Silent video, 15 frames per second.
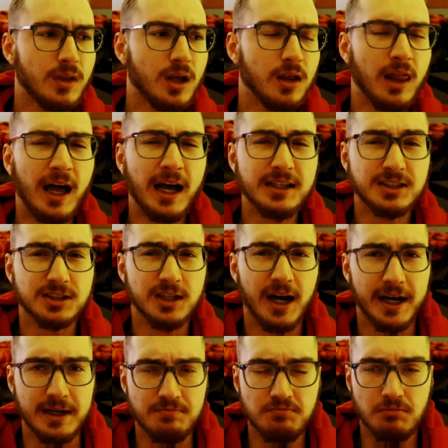last
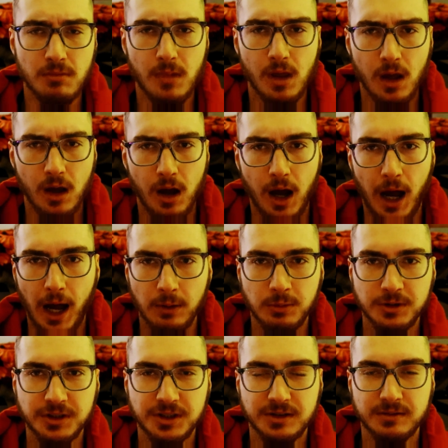night, I
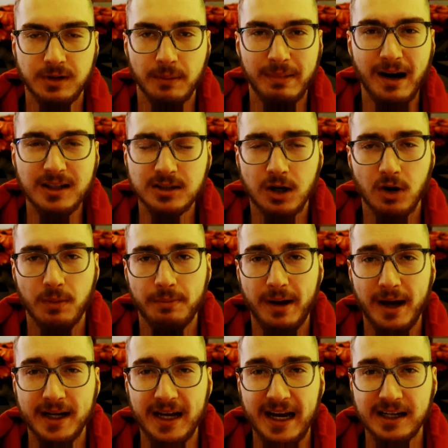was about to go to
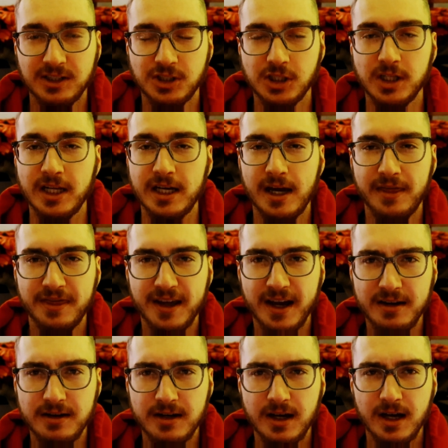bed actually, and
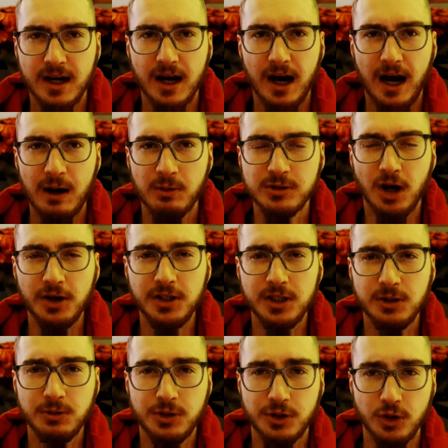then I was on
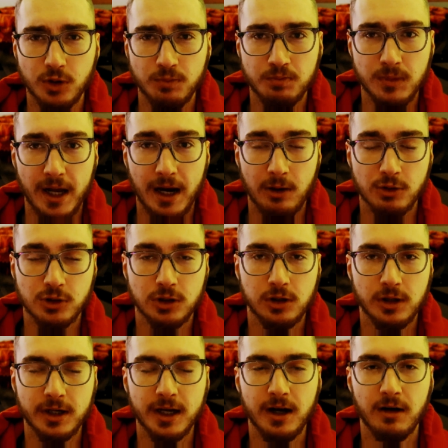YouTube and I was
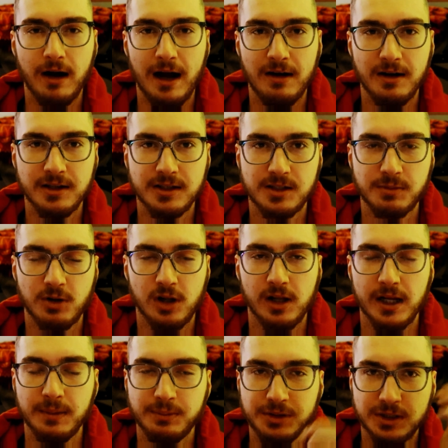looking around at some
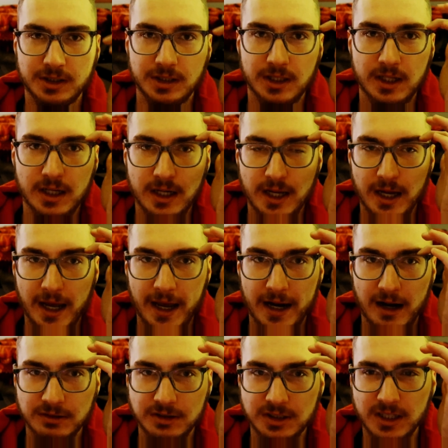clips and I
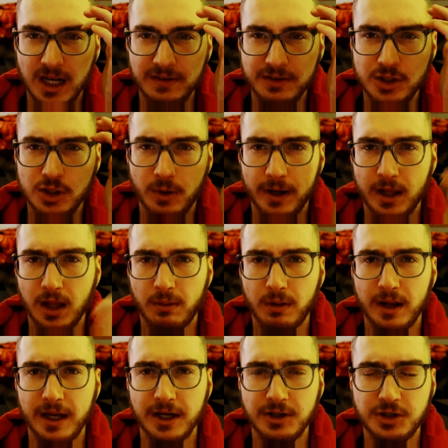was just kind of enjoying a little
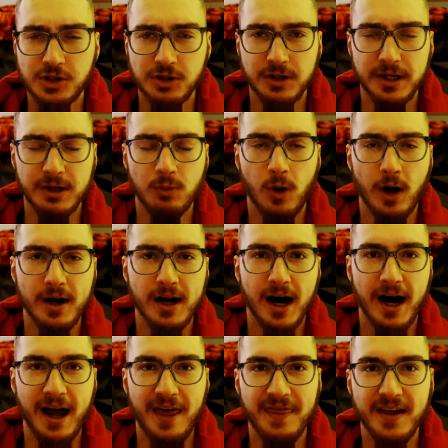bit of history and
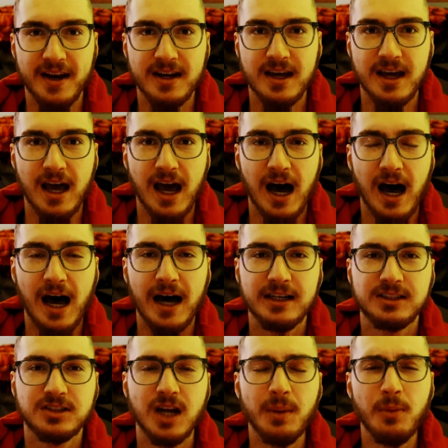whatnot, and then I
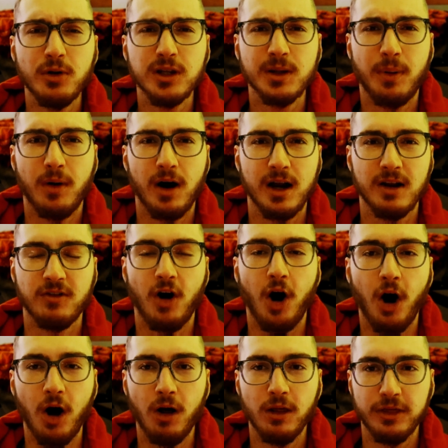stumbled upon, of
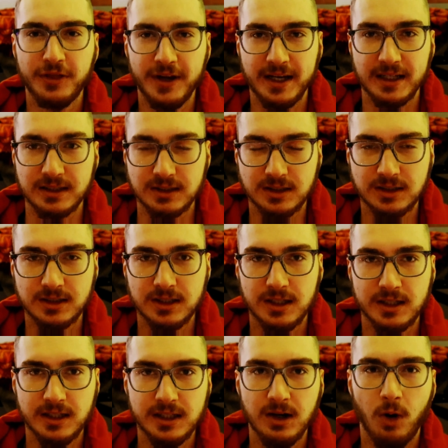all things,
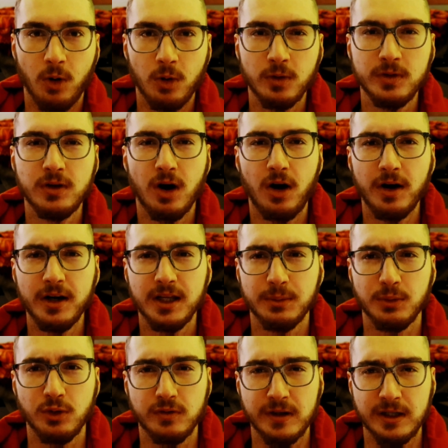the old Narnia
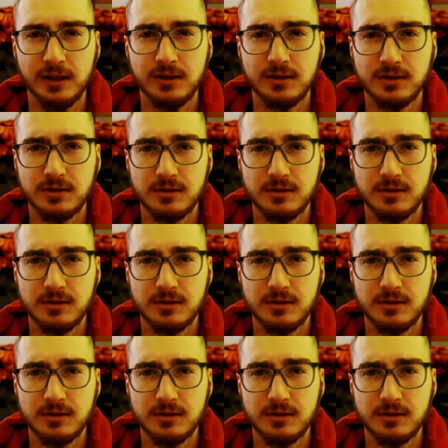movies,